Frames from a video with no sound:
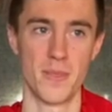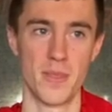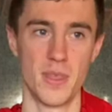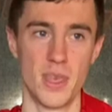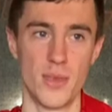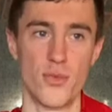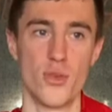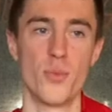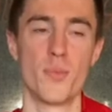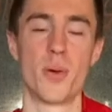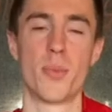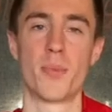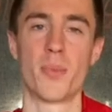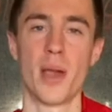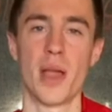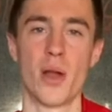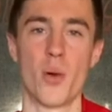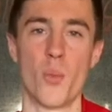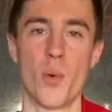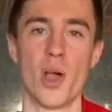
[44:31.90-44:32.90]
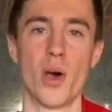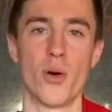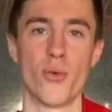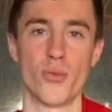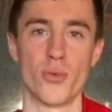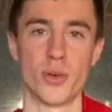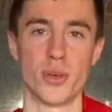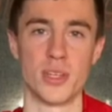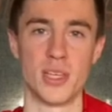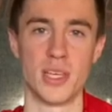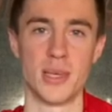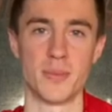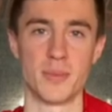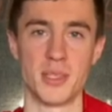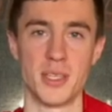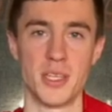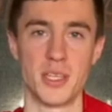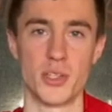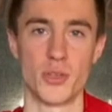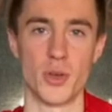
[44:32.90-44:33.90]
if you prepare well for a
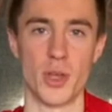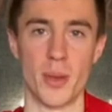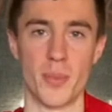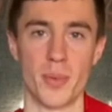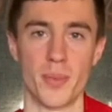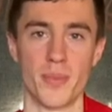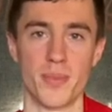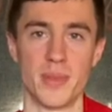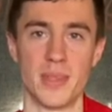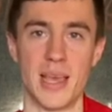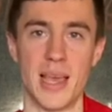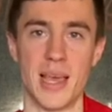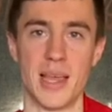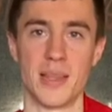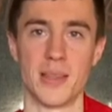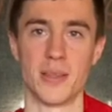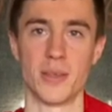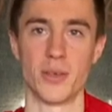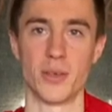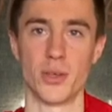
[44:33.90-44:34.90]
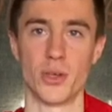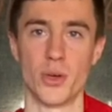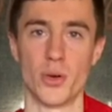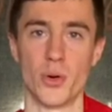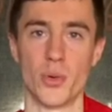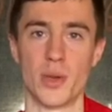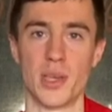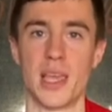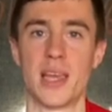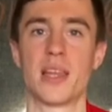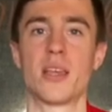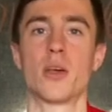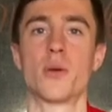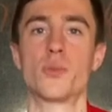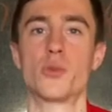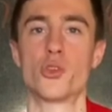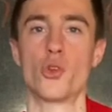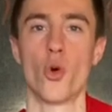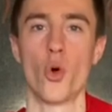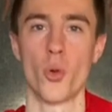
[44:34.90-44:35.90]
DMT trip, then, you know, getting
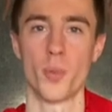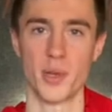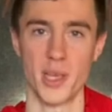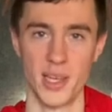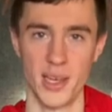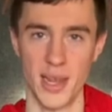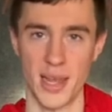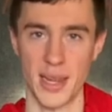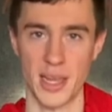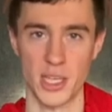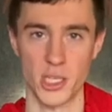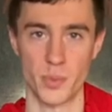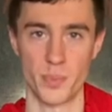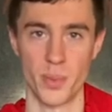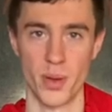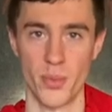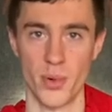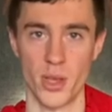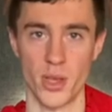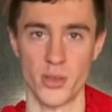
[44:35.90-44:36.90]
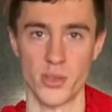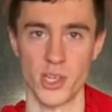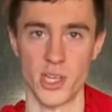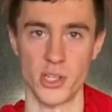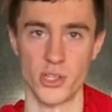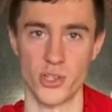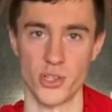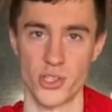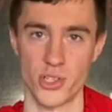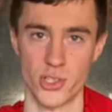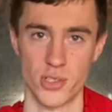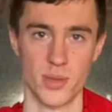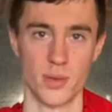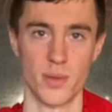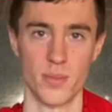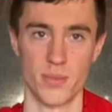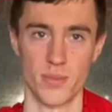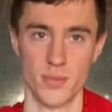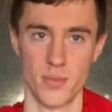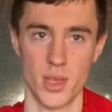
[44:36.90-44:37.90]
absorbed in that experience and just
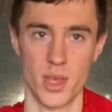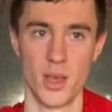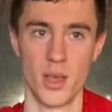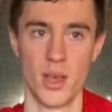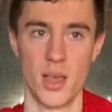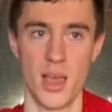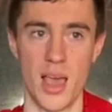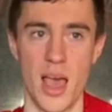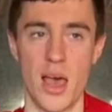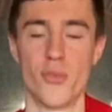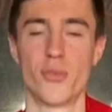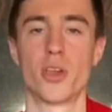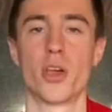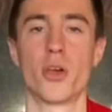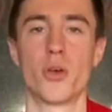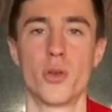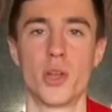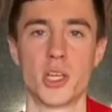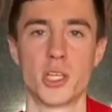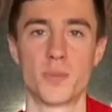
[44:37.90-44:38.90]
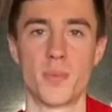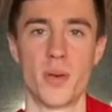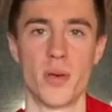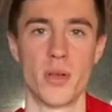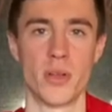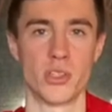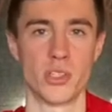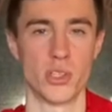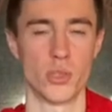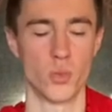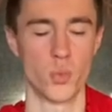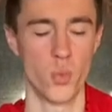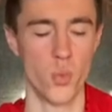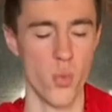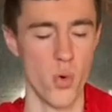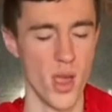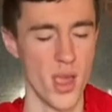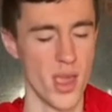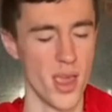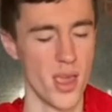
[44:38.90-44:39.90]
having a good experience is
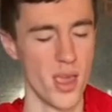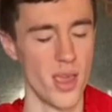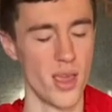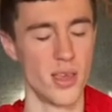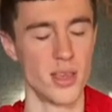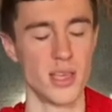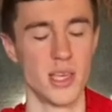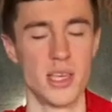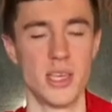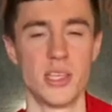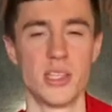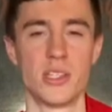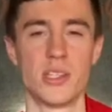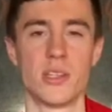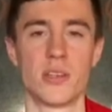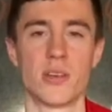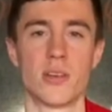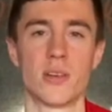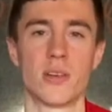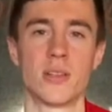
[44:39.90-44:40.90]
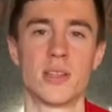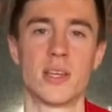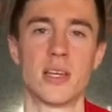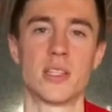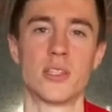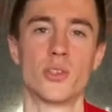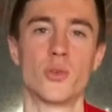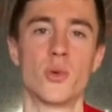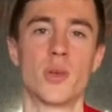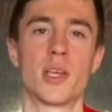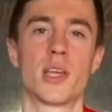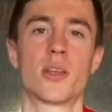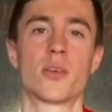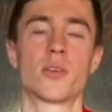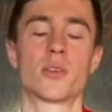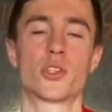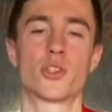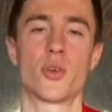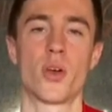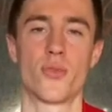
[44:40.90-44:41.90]
way easier than doing it
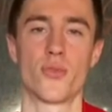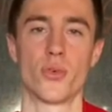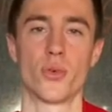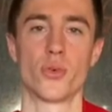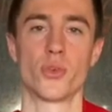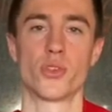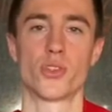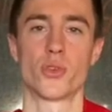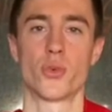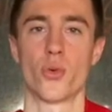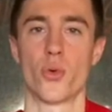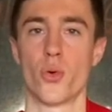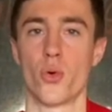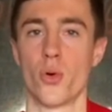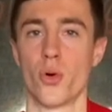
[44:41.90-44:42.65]
on truffles or